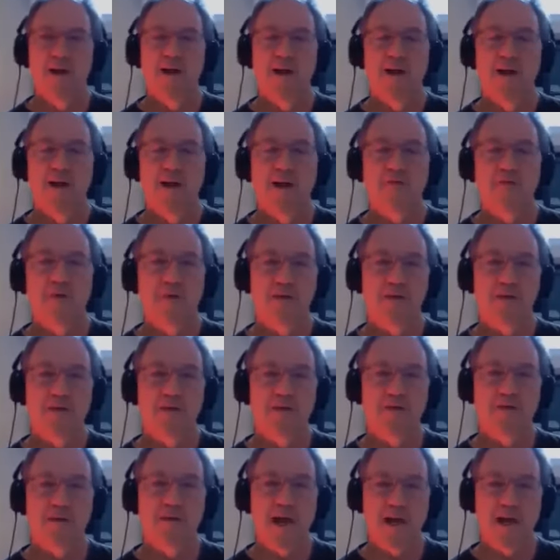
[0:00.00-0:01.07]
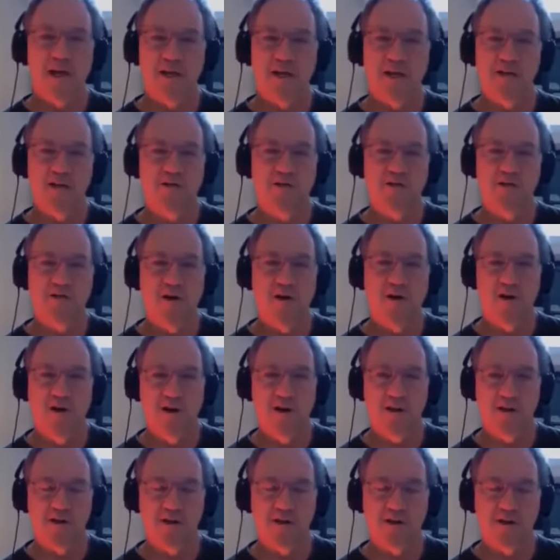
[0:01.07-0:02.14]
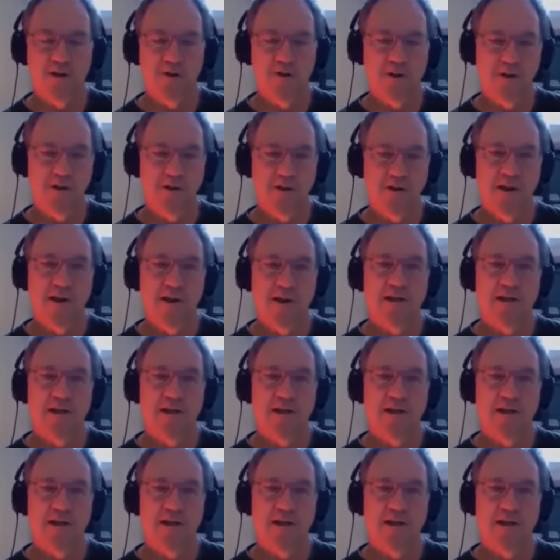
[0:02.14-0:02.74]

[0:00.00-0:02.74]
We would do then a control, so we would